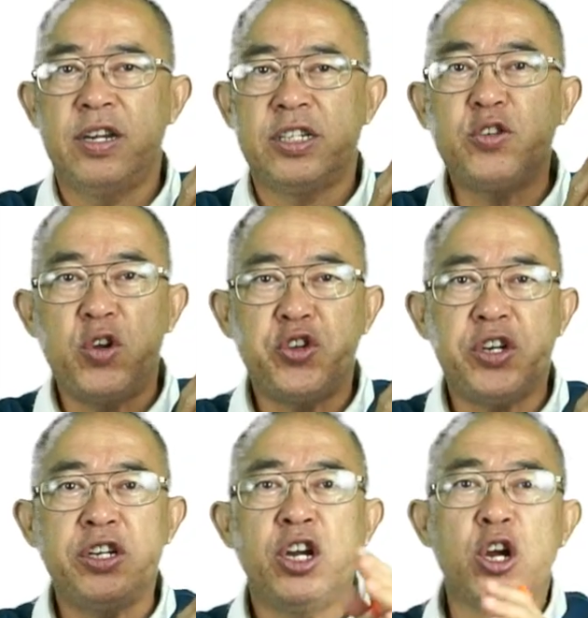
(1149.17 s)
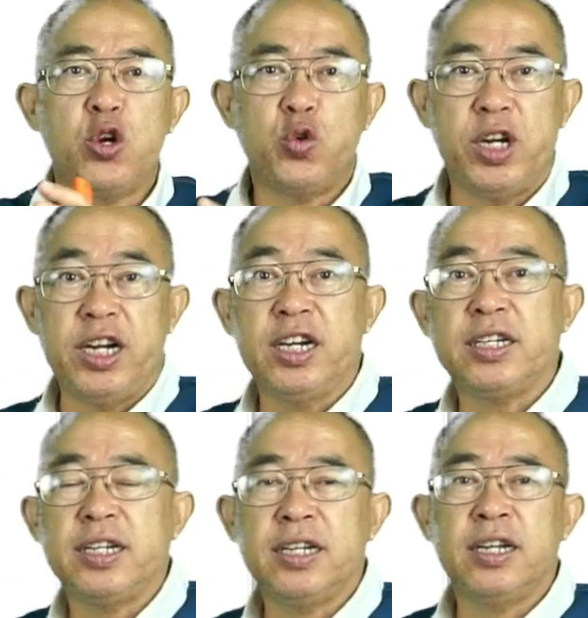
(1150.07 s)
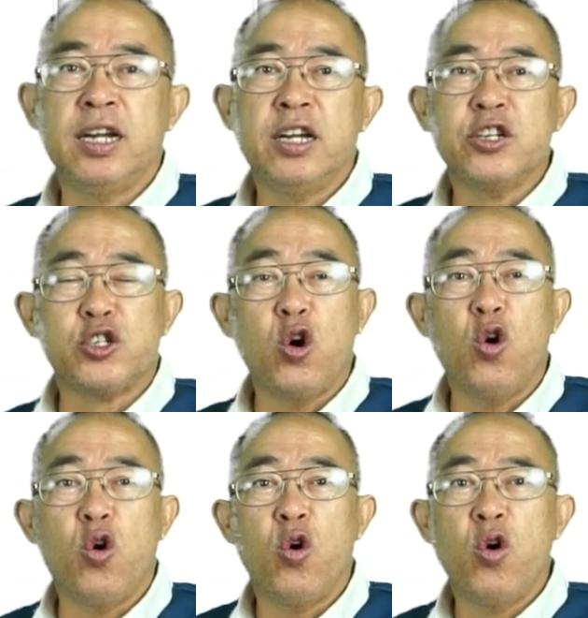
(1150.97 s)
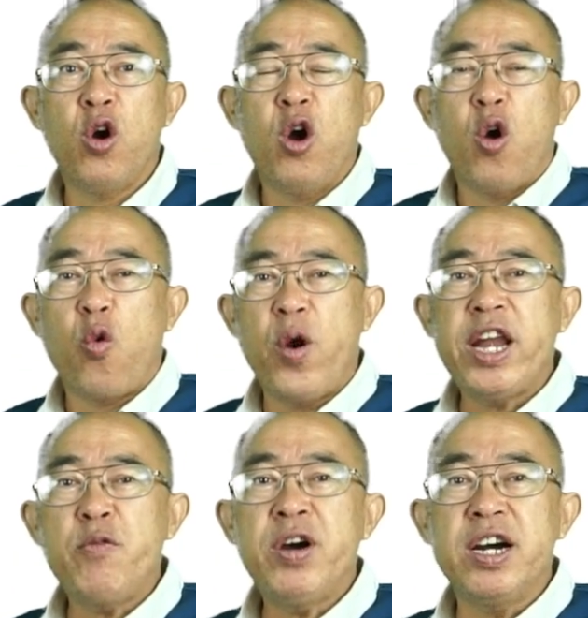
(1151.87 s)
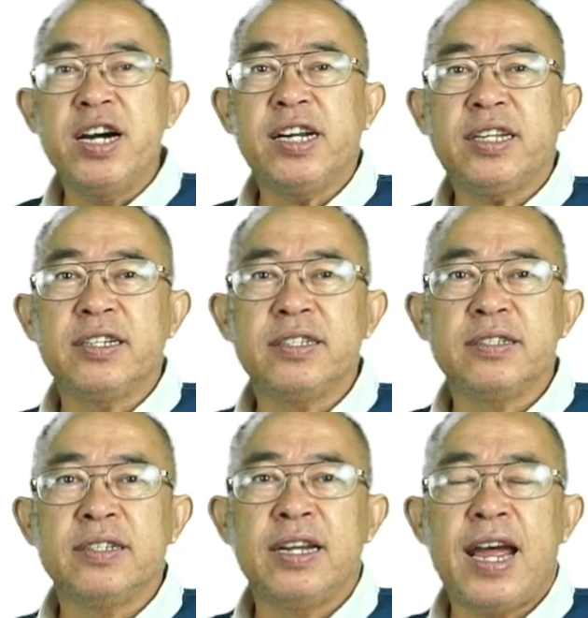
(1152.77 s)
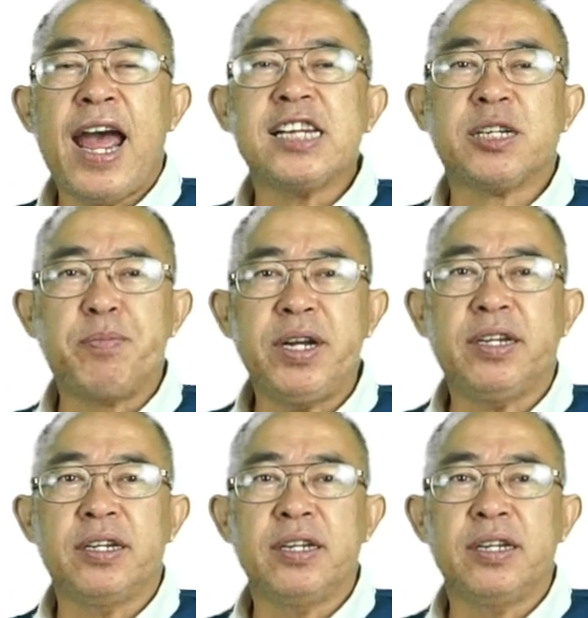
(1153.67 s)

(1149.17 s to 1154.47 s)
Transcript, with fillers: situation to the earth. So whenever earth has split